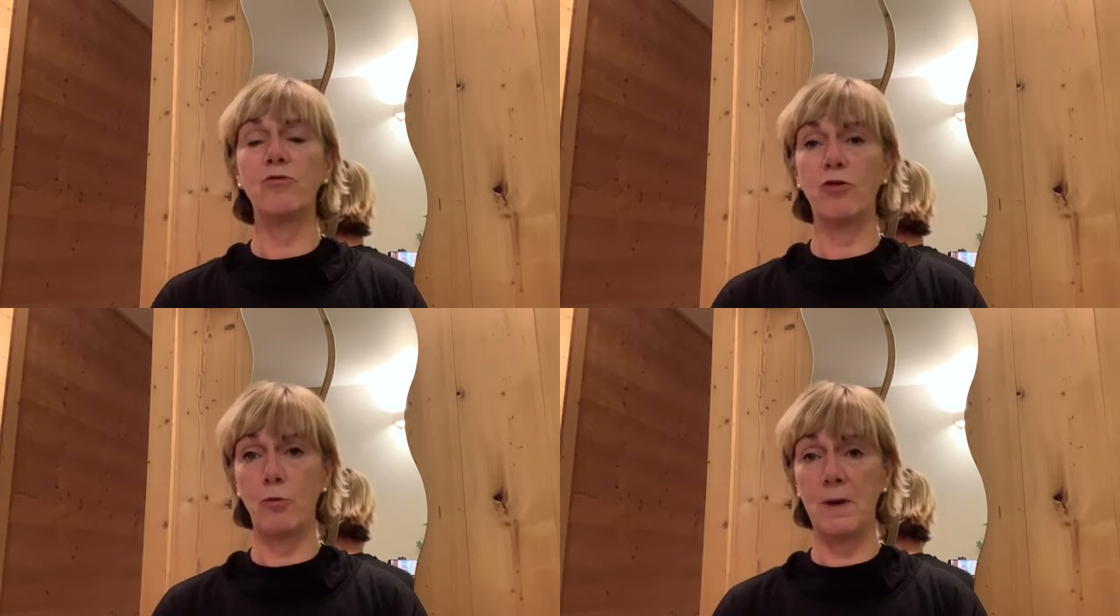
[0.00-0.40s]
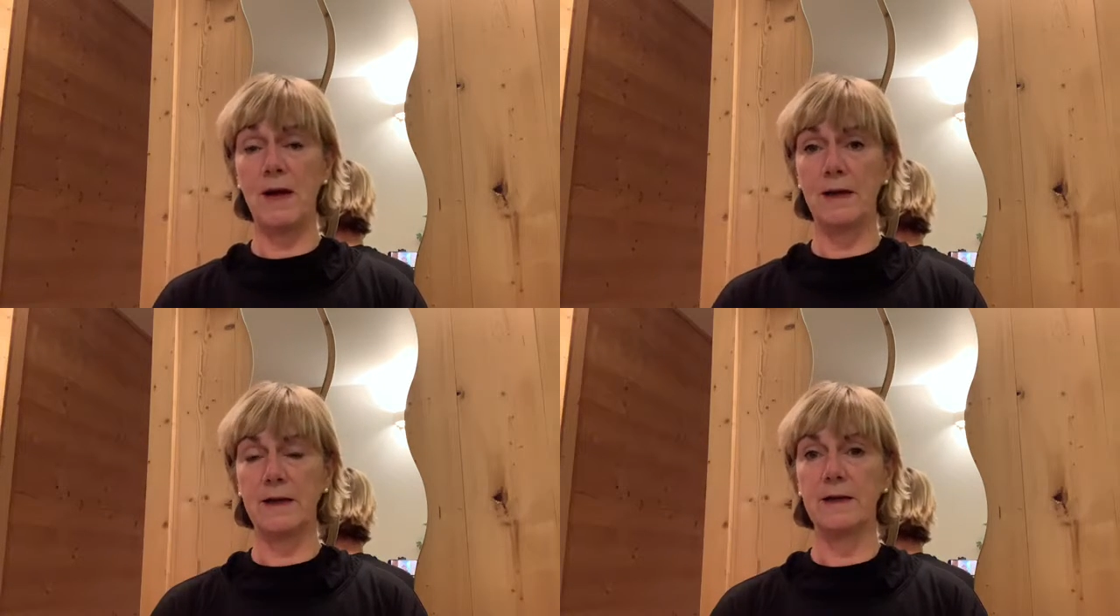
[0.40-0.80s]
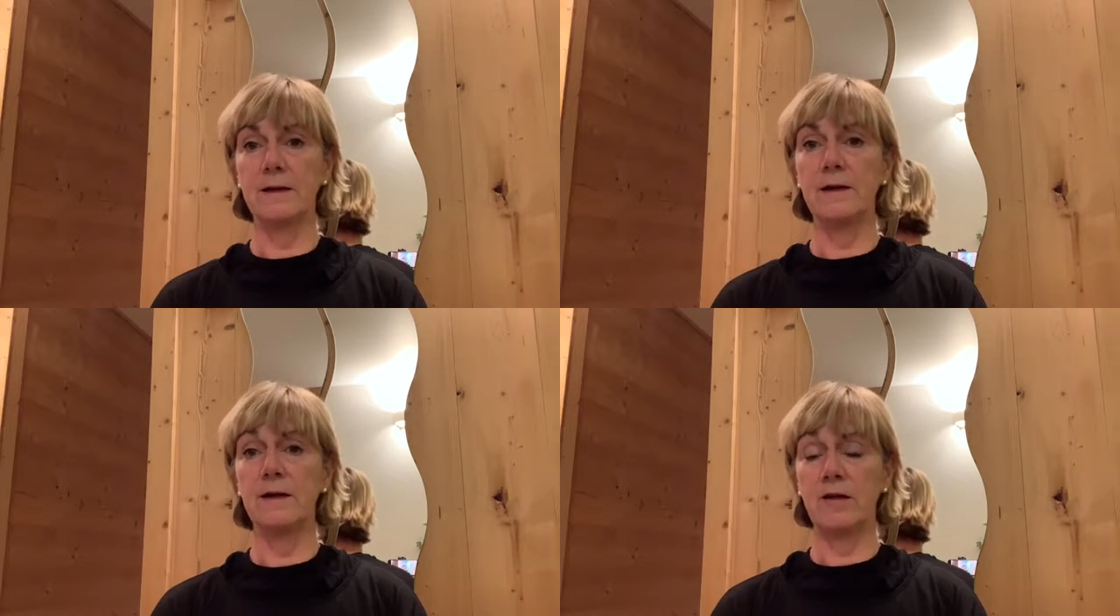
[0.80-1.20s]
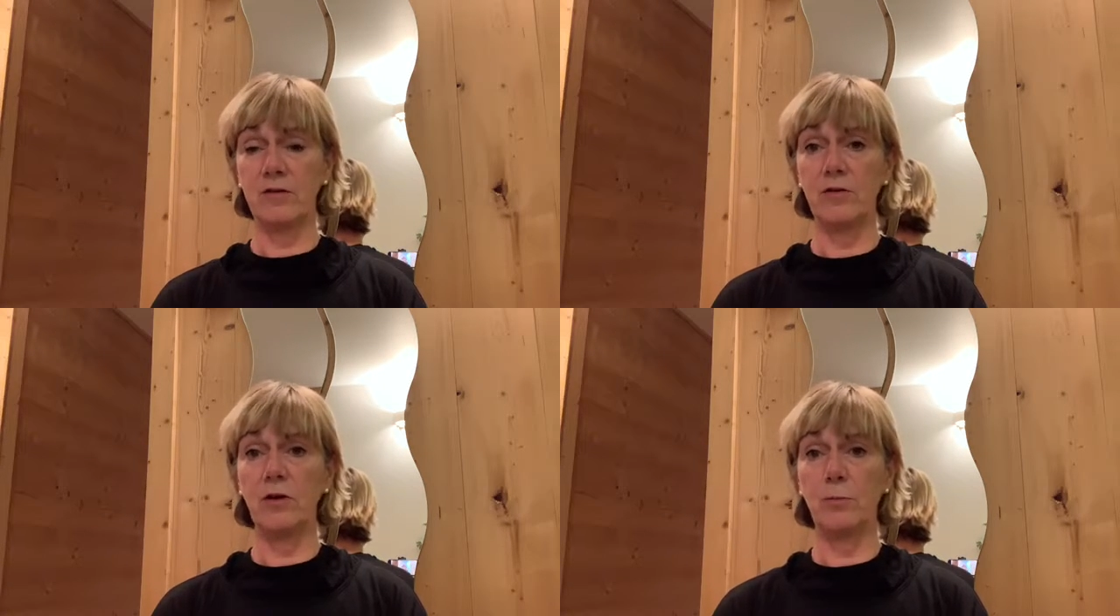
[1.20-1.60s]
draw back,
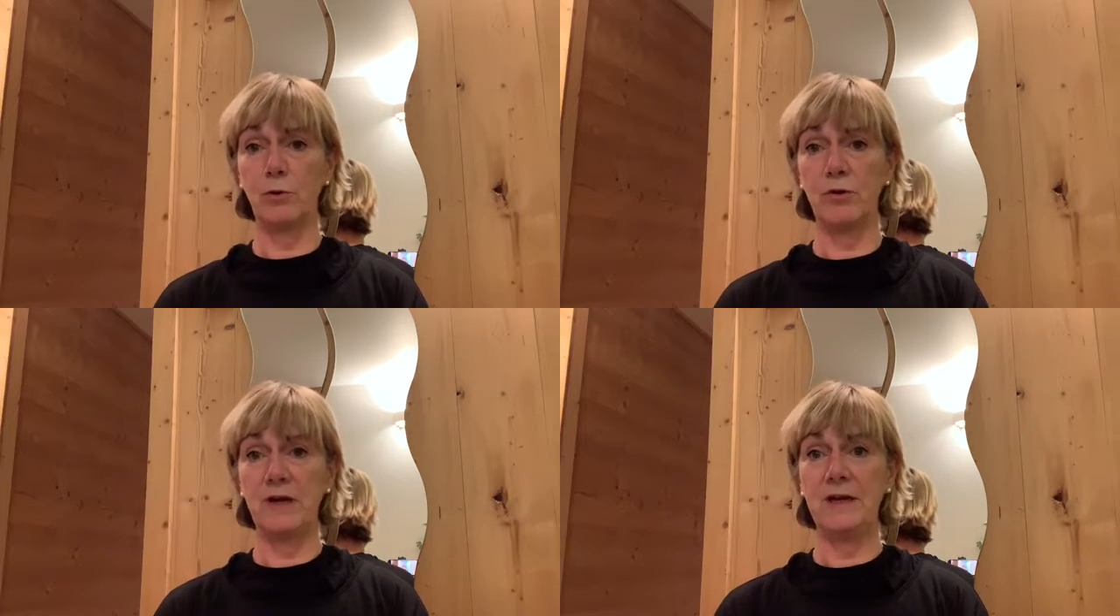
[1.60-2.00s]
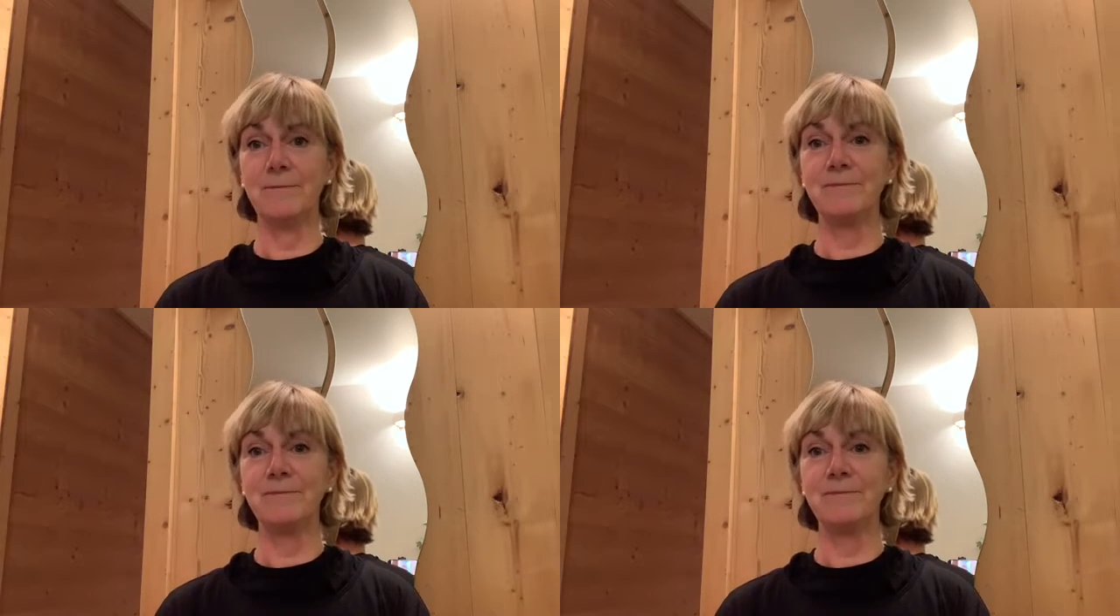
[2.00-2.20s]
listen to your body.